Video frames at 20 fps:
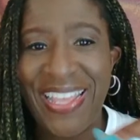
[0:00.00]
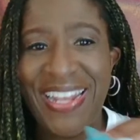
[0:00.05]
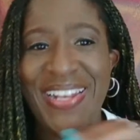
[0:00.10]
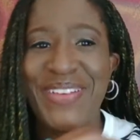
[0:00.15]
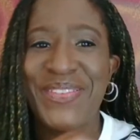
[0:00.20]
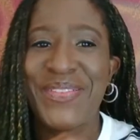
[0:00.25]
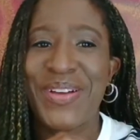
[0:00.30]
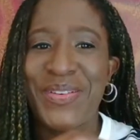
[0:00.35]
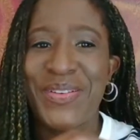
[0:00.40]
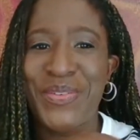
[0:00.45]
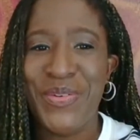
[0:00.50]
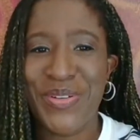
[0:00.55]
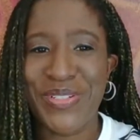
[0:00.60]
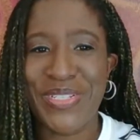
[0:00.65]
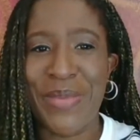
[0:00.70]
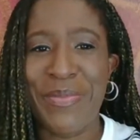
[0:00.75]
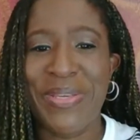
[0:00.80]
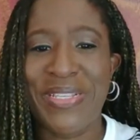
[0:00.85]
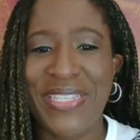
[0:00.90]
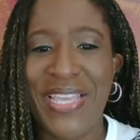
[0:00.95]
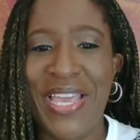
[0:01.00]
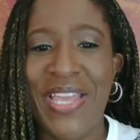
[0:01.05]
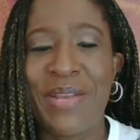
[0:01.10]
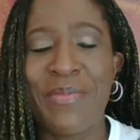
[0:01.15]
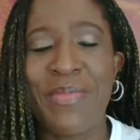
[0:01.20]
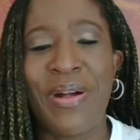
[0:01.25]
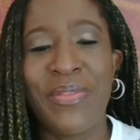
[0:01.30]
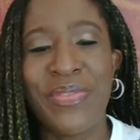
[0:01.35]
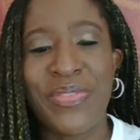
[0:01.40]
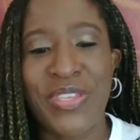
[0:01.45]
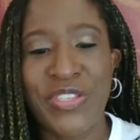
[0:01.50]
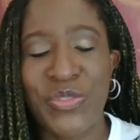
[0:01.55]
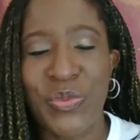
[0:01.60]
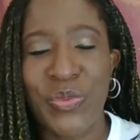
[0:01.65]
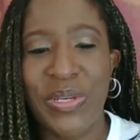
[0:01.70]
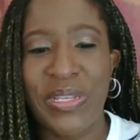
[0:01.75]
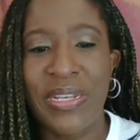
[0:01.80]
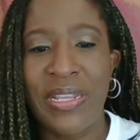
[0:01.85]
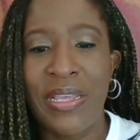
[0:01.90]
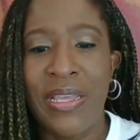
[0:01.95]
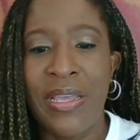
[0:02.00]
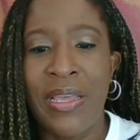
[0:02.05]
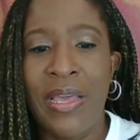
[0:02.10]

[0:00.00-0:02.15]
And of course, I'm excited about this one.